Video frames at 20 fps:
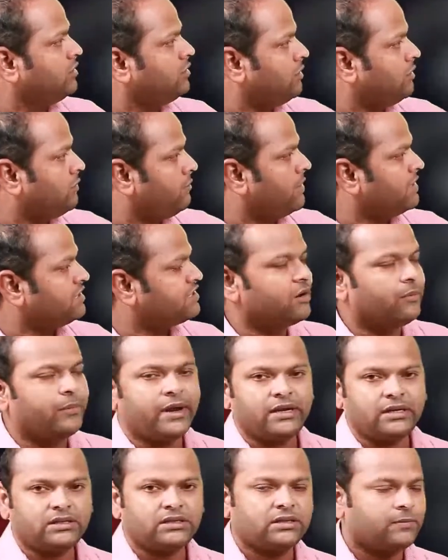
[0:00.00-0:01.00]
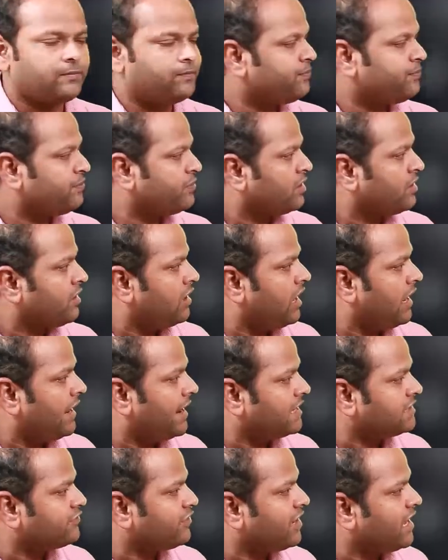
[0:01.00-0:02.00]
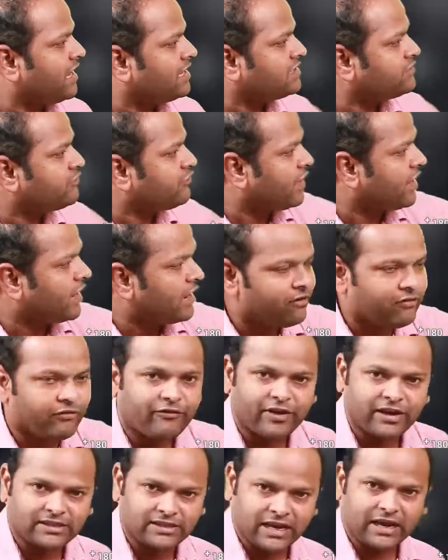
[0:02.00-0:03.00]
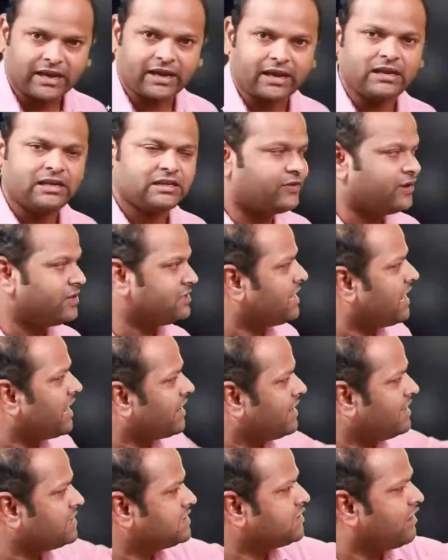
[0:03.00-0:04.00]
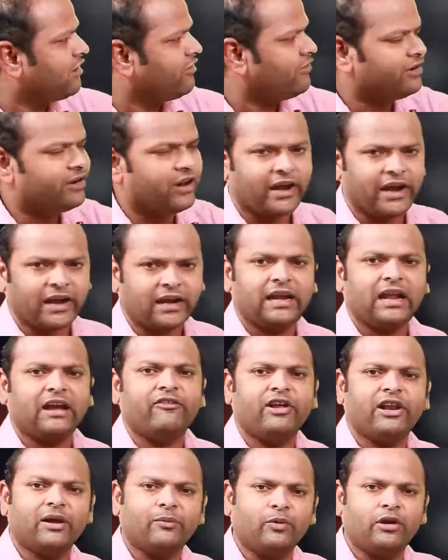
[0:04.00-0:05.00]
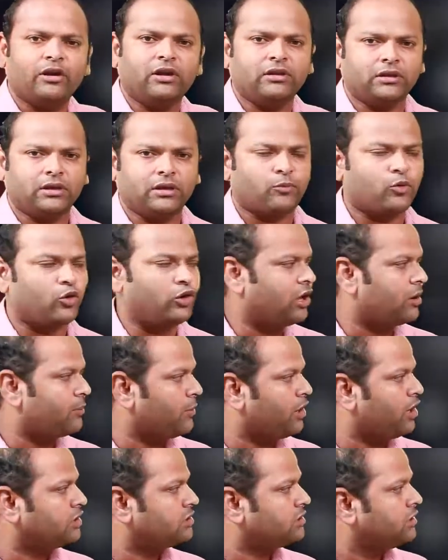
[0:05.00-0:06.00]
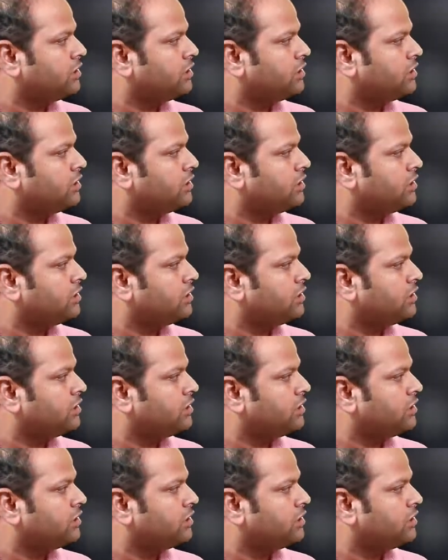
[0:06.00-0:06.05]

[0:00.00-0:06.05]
measurements. And as well as we have phase angles. Phase angles are directly available in the polar plot.